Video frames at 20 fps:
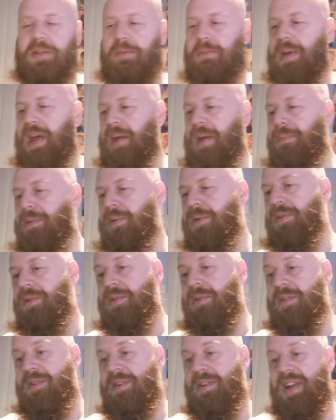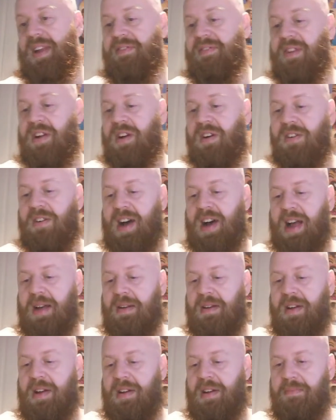of paper or even
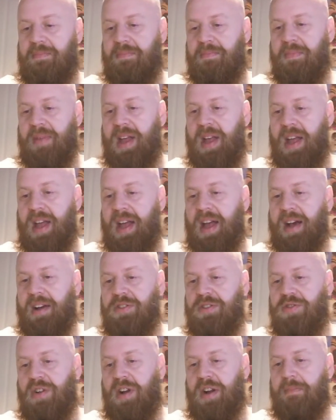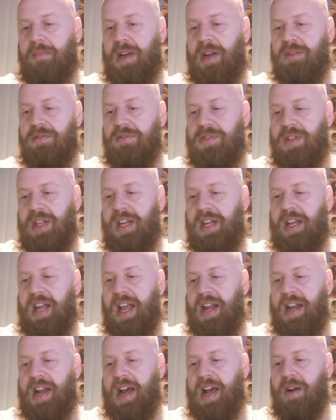online electronic manuals that you
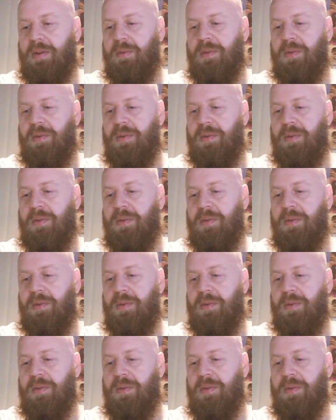get now.